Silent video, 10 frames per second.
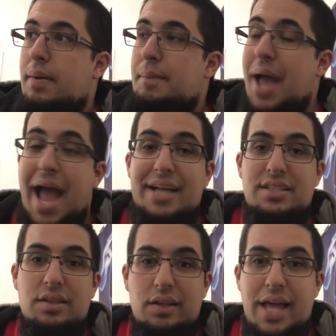
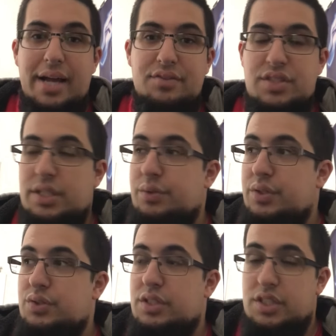packs and the lack of
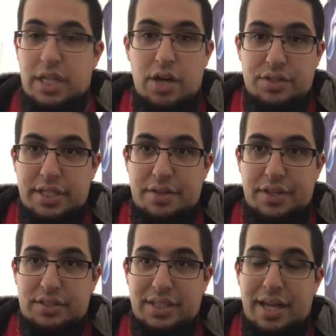cereals and scarcity and
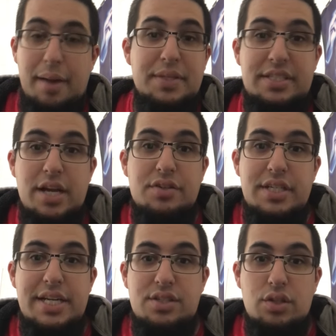things like that. I mean,
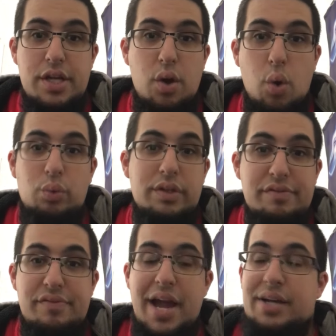scarcity isn't the only
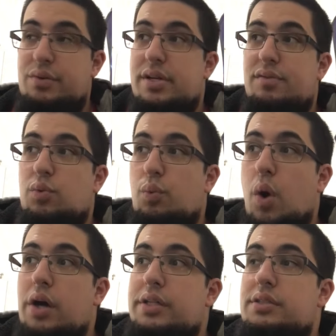factor. It never
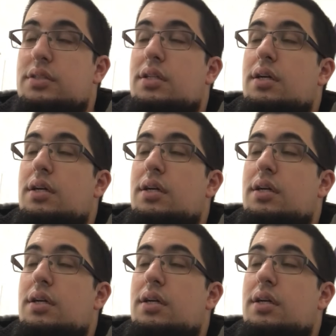was.